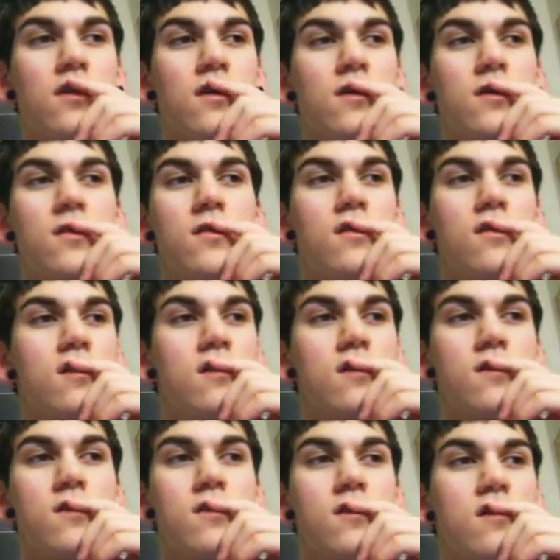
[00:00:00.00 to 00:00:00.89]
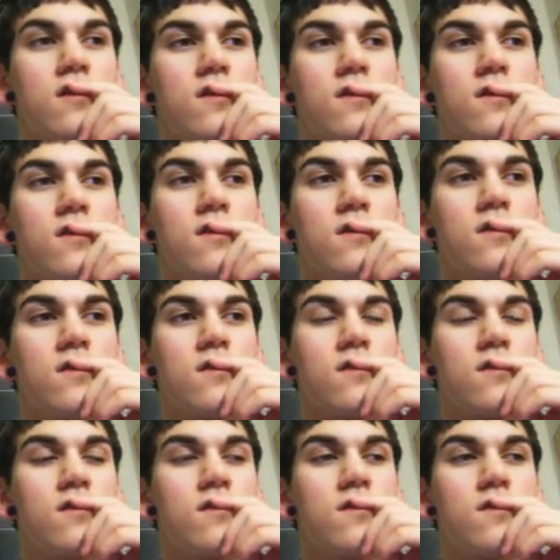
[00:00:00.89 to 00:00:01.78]

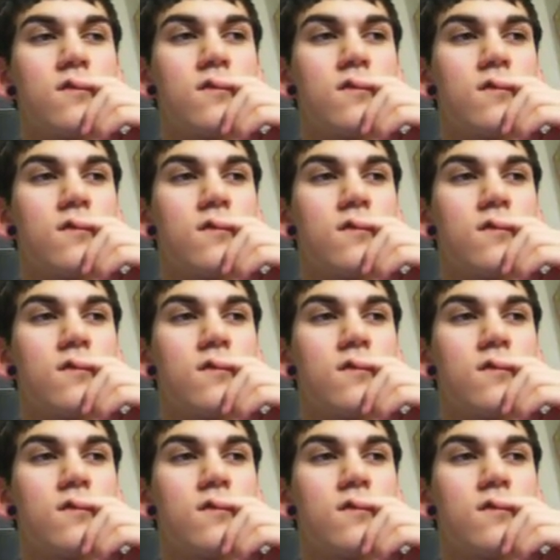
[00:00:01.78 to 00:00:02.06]
[no speech]